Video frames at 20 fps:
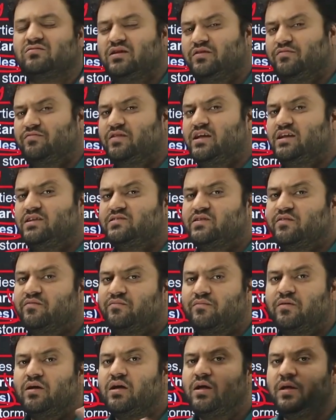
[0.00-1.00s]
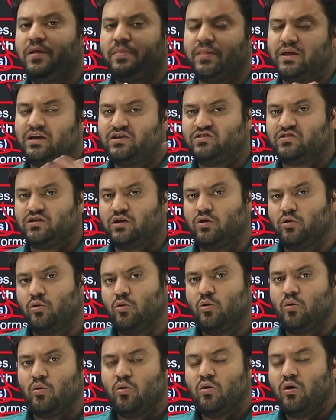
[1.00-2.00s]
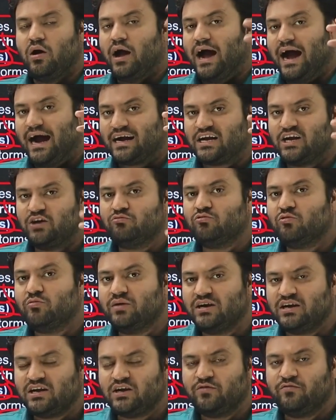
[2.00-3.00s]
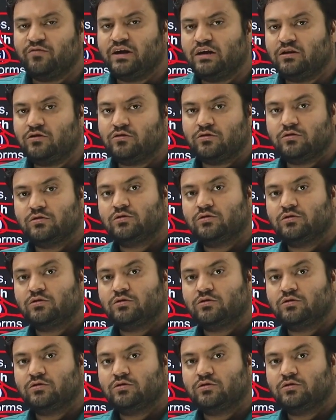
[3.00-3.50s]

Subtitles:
If there is a no active movement in wind,